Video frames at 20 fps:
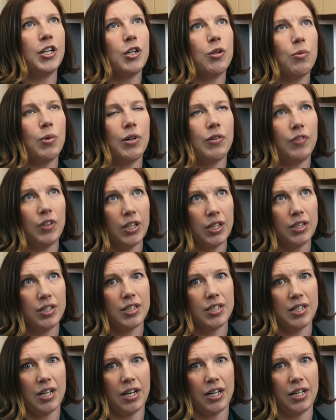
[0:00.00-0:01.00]
an equivalent
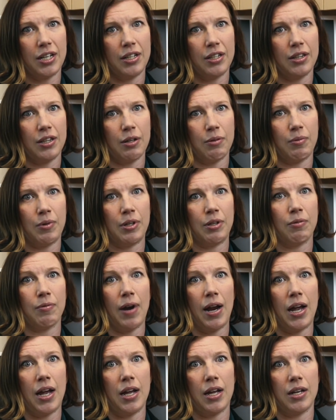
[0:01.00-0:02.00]
study that we
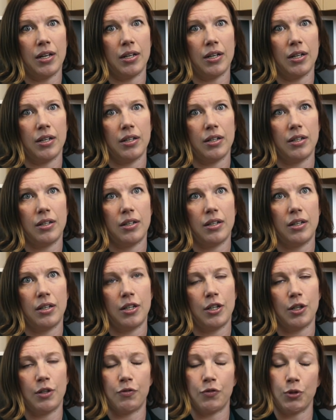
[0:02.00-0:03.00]
ran
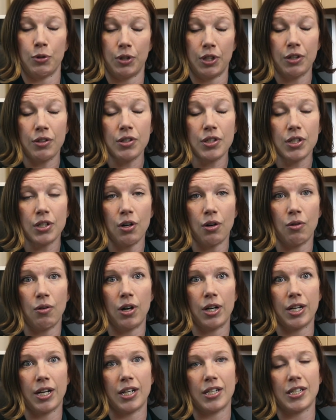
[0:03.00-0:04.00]
few years ago
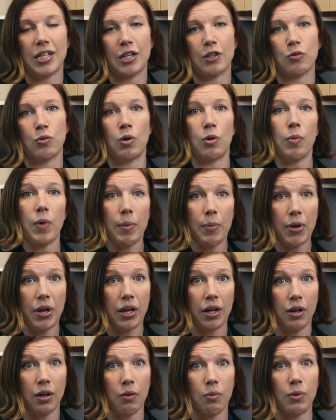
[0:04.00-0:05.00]
on asexual
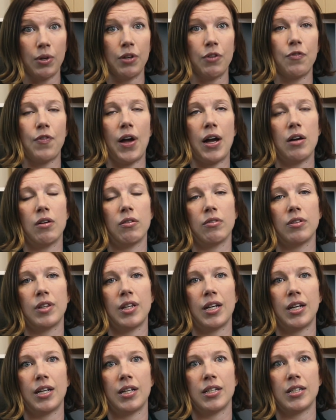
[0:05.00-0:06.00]
women, we found
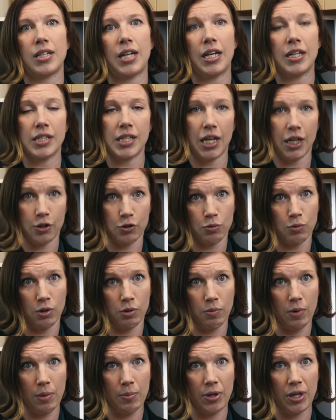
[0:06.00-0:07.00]
that
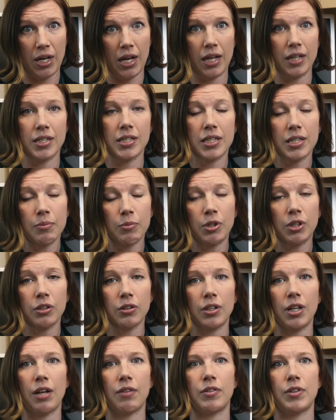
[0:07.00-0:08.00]
asexual women had
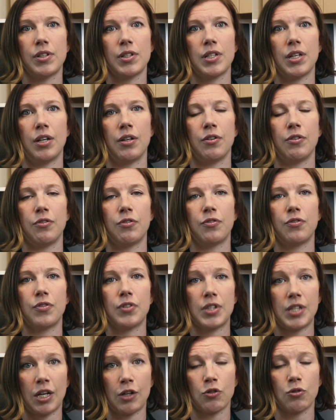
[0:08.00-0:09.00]
similar levels of
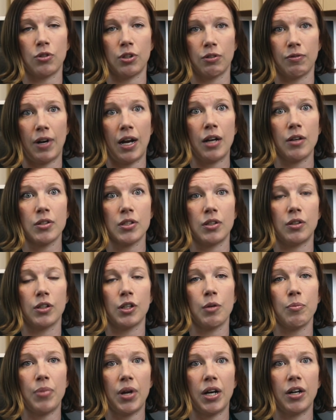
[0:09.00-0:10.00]
sexual arousal
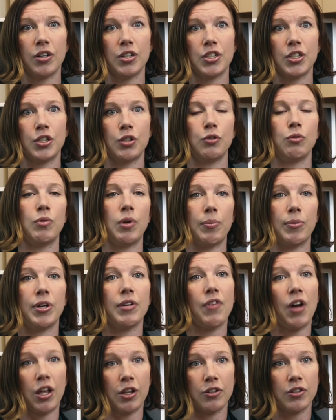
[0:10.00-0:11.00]
compared to women
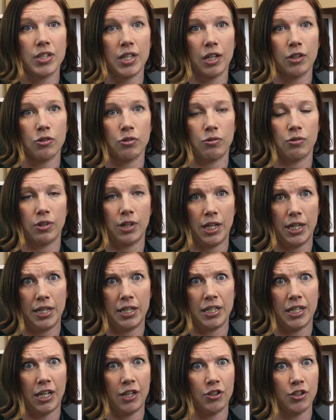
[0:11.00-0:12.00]
of other sexual
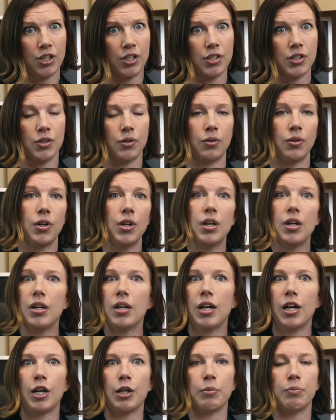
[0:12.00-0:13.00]
orientations, so
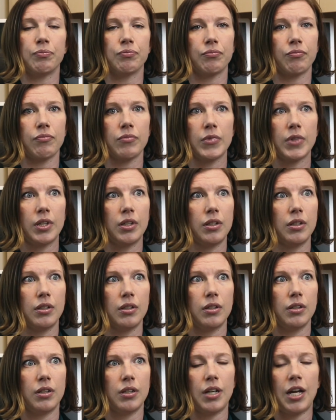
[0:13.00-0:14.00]
um,
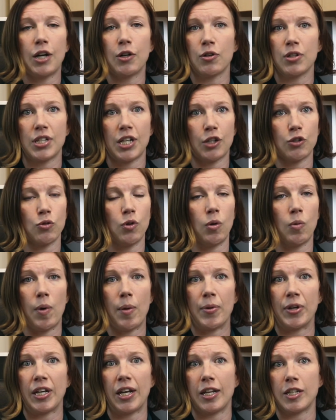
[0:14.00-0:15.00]
heterosexual
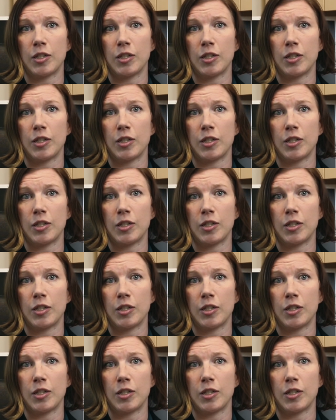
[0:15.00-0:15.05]
women,